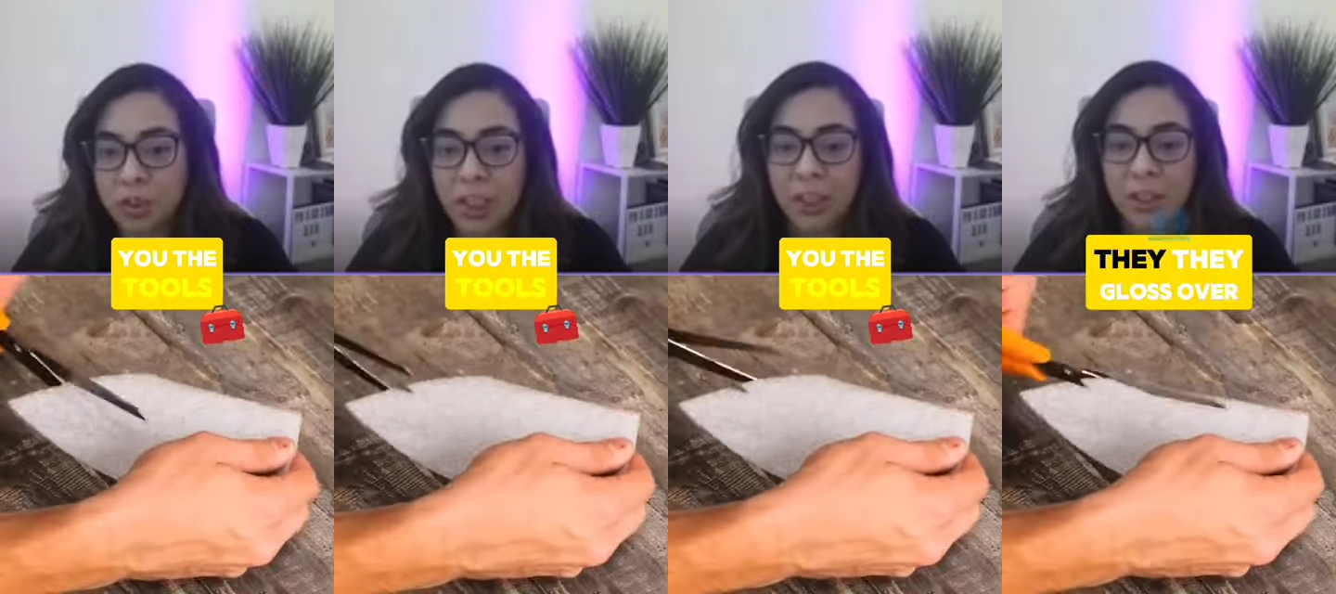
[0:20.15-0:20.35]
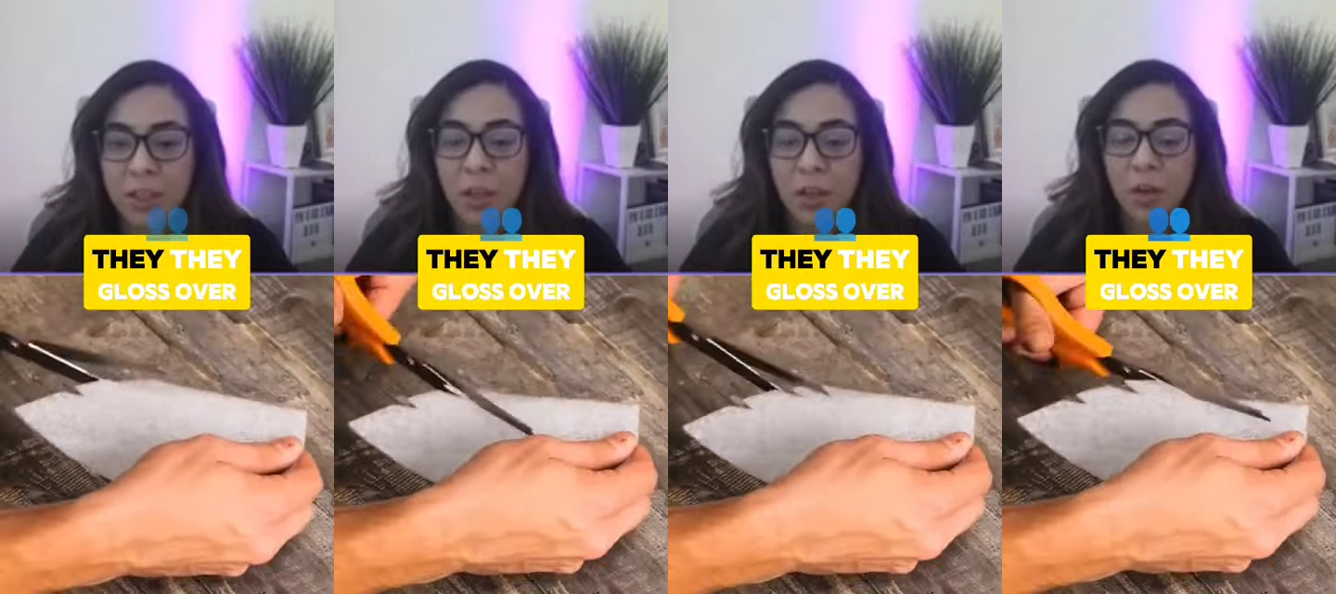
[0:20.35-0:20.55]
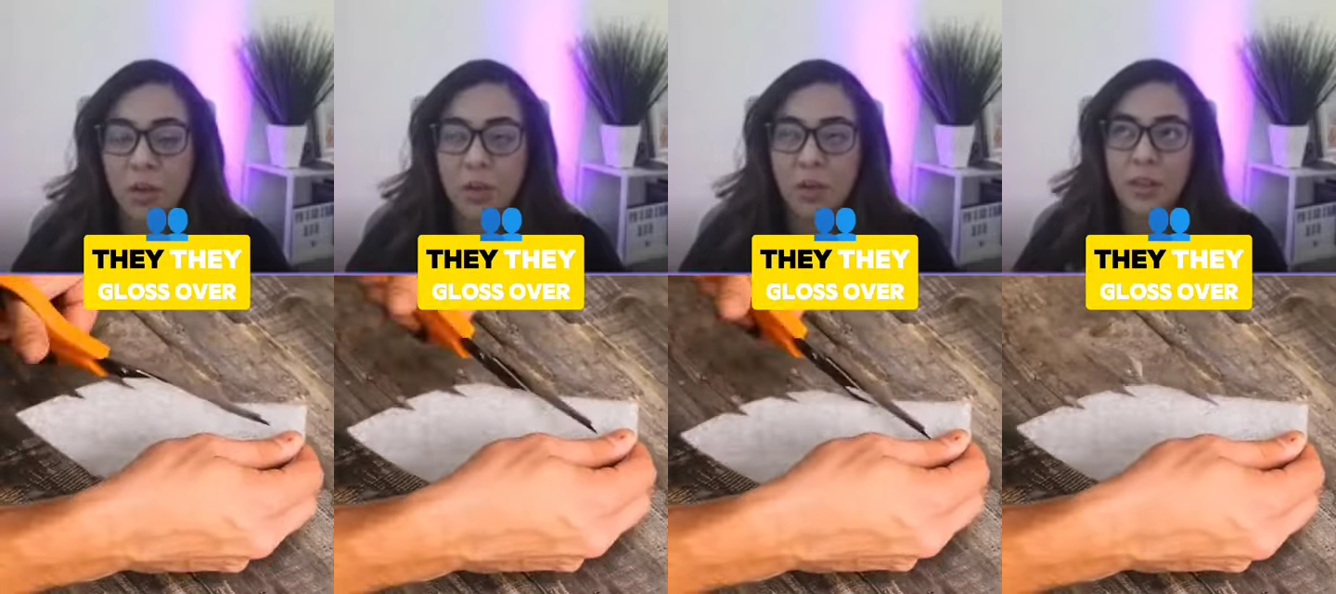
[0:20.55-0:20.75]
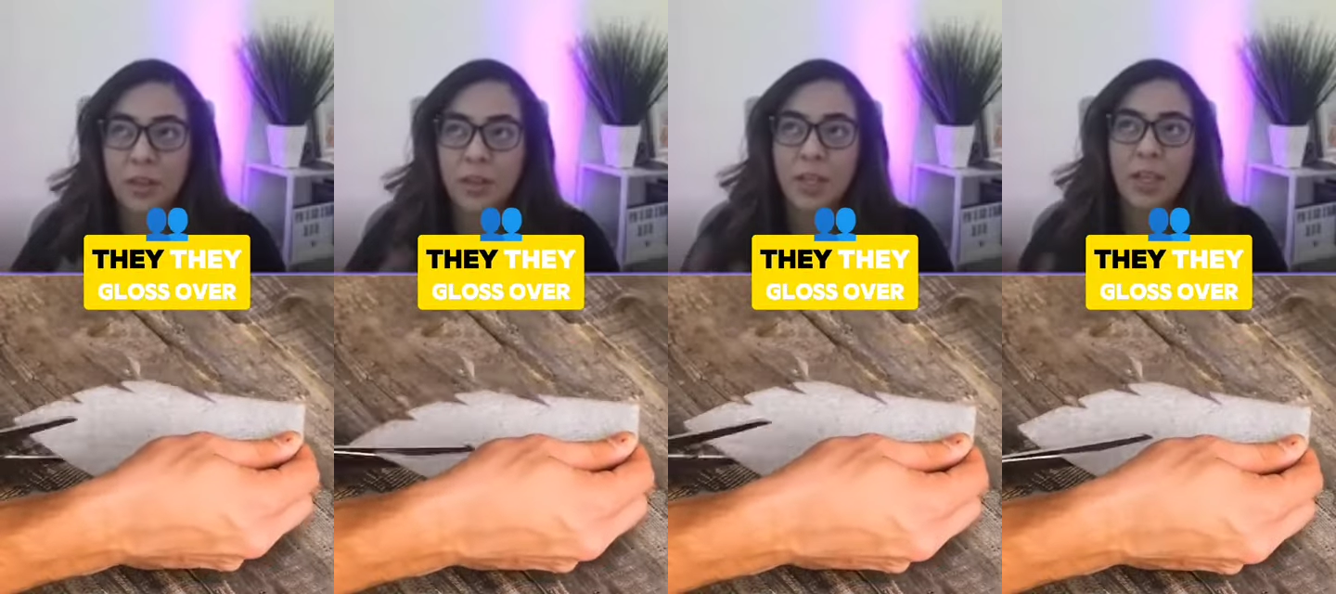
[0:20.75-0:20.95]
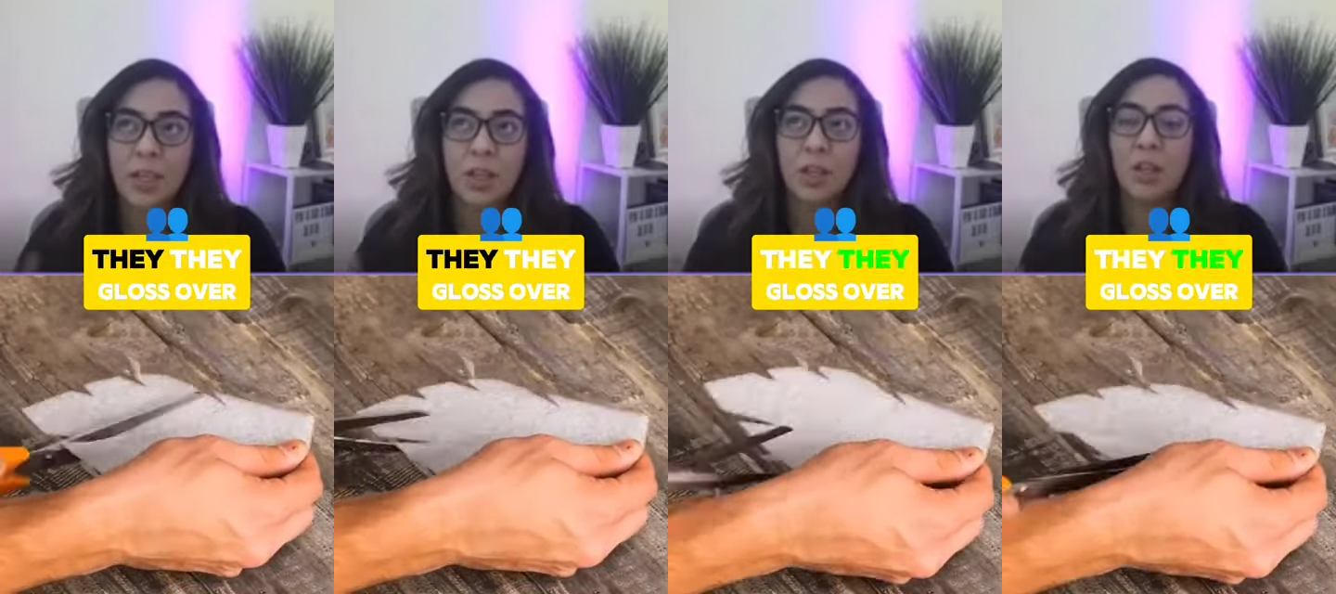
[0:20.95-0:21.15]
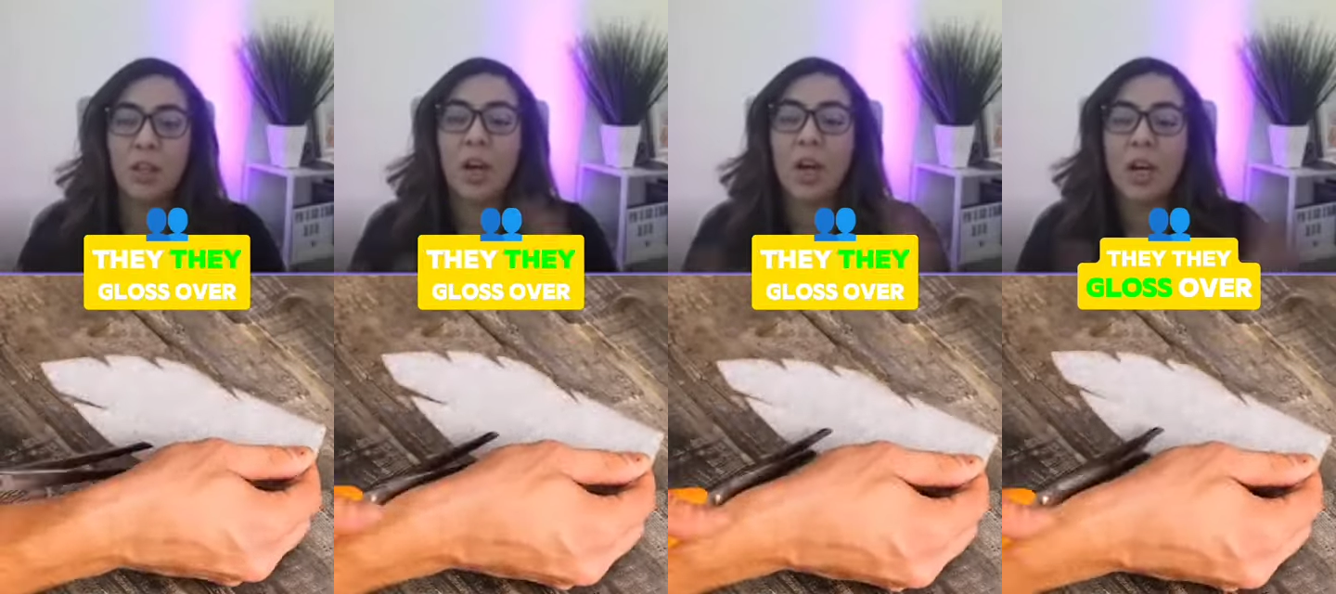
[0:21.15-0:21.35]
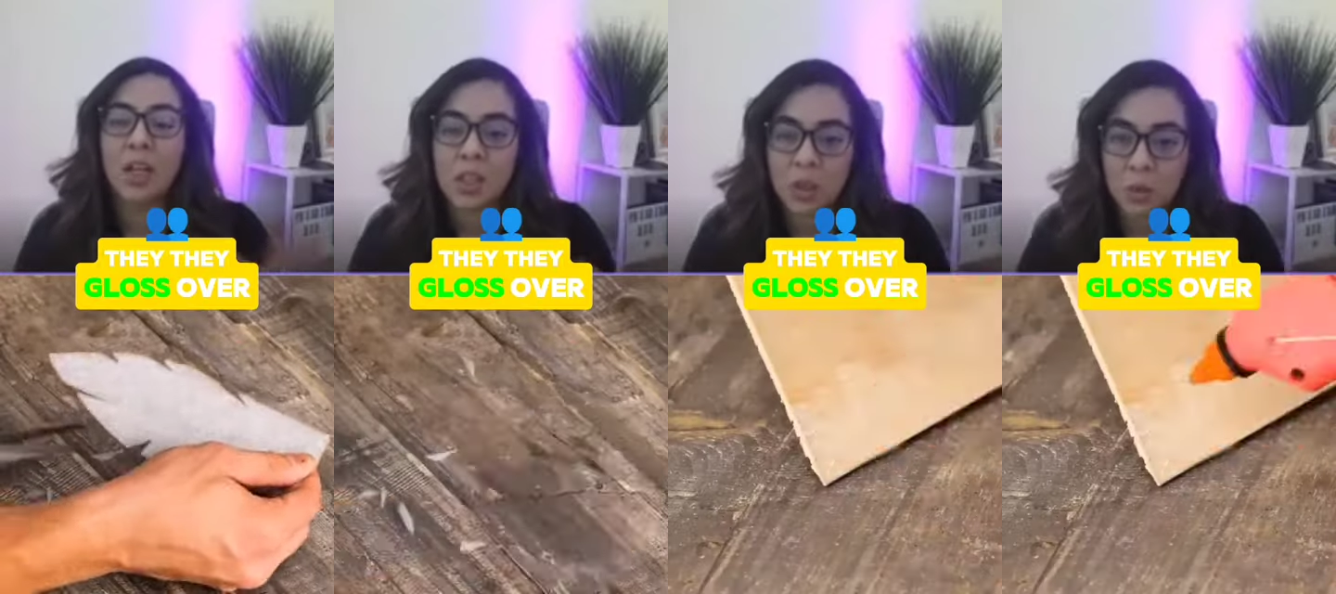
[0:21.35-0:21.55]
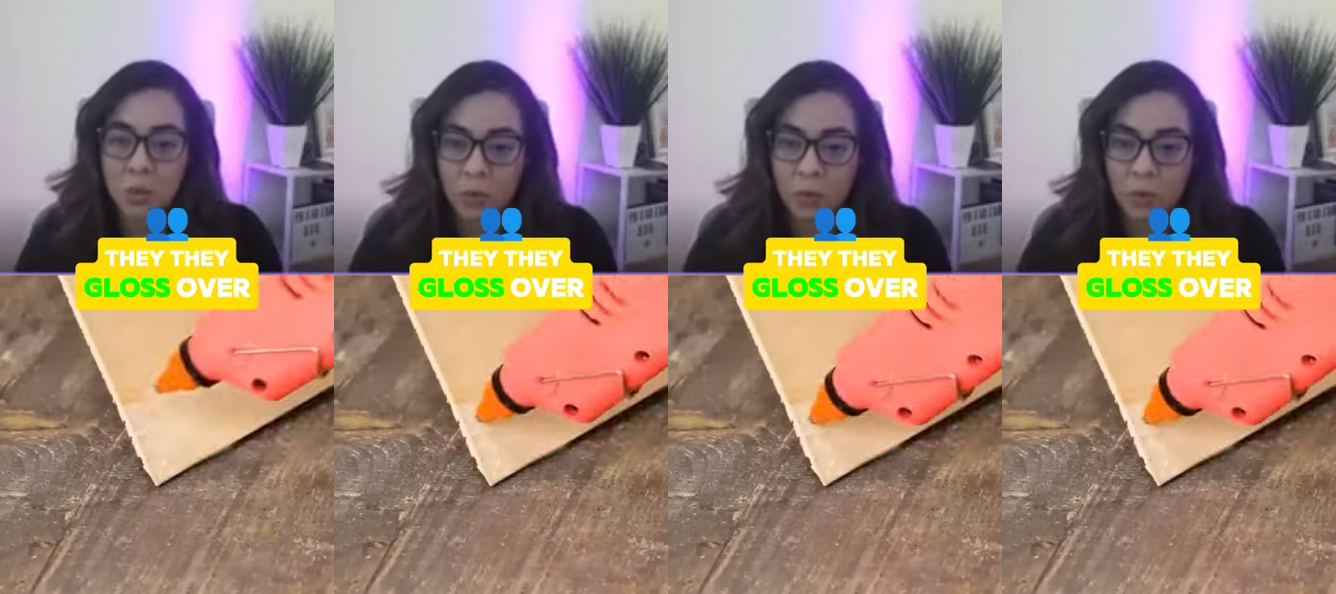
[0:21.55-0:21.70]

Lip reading: They gloss